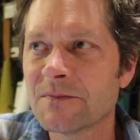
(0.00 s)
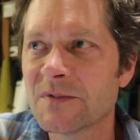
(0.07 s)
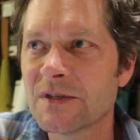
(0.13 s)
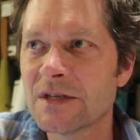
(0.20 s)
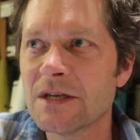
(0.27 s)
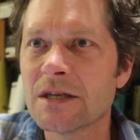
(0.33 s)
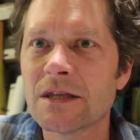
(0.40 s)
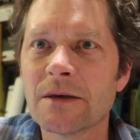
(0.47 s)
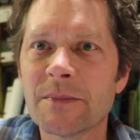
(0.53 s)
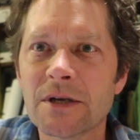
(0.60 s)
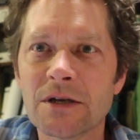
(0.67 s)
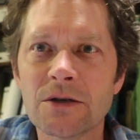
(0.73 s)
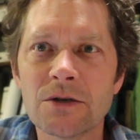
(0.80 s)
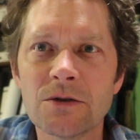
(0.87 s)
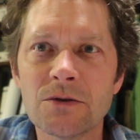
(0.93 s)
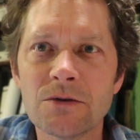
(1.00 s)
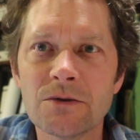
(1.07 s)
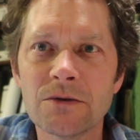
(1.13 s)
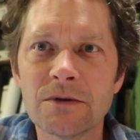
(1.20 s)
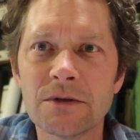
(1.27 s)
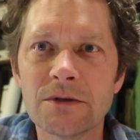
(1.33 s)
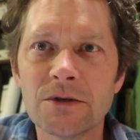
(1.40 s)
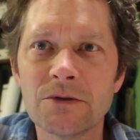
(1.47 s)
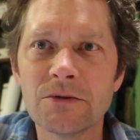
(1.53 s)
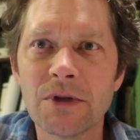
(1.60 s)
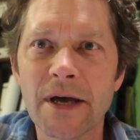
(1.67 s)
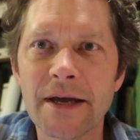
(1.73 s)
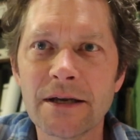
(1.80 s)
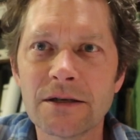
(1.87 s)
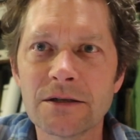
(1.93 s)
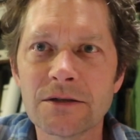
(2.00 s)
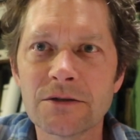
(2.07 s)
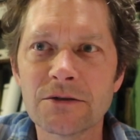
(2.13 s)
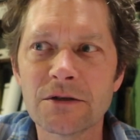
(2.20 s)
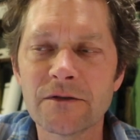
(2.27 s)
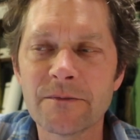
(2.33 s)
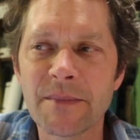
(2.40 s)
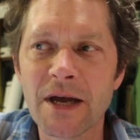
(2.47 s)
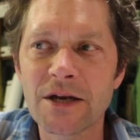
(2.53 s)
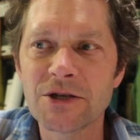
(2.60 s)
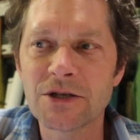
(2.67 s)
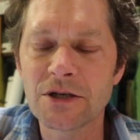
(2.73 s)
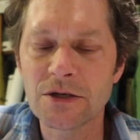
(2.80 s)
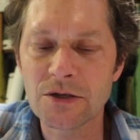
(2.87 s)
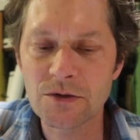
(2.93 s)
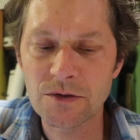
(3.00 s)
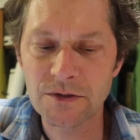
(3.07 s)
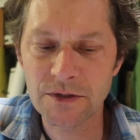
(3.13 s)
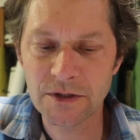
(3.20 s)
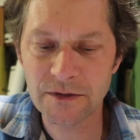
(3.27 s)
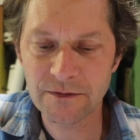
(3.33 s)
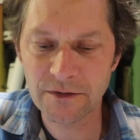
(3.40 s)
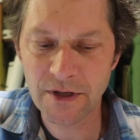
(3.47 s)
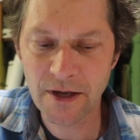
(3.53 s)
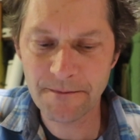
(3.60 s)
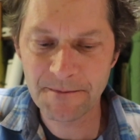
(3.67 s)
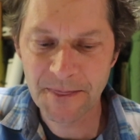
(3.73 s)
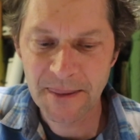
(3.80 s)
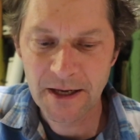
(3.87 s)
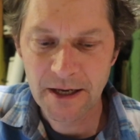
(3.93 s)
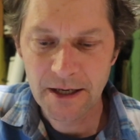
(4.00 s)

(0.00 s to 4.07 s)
seeing them in a new light and sort of imagining new uses for them.